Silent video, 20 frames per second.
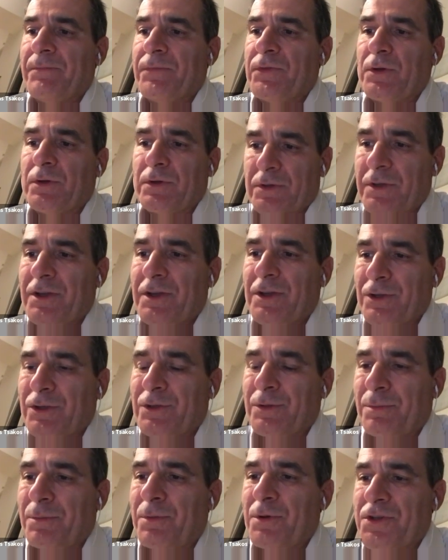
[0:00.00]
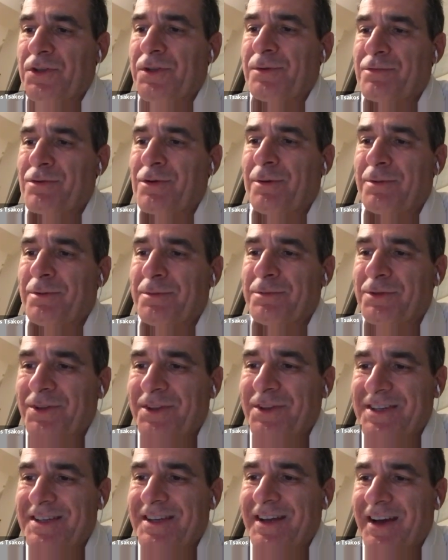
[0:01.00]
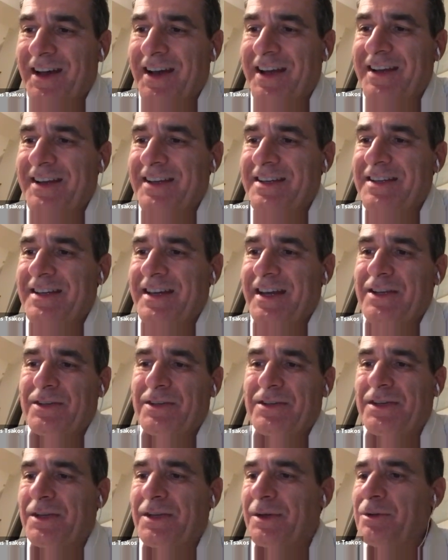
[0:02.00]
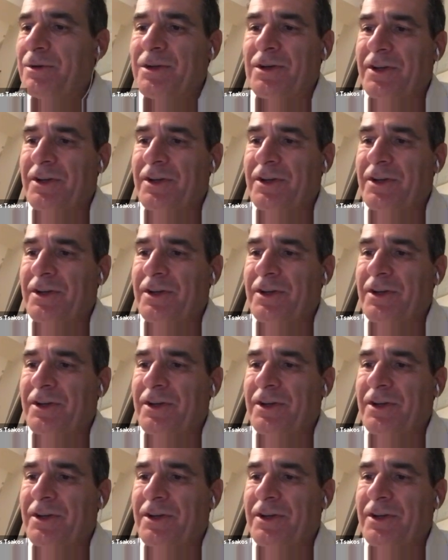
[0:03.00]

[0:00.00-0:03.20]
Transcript: to push the problem to the side and say to someone,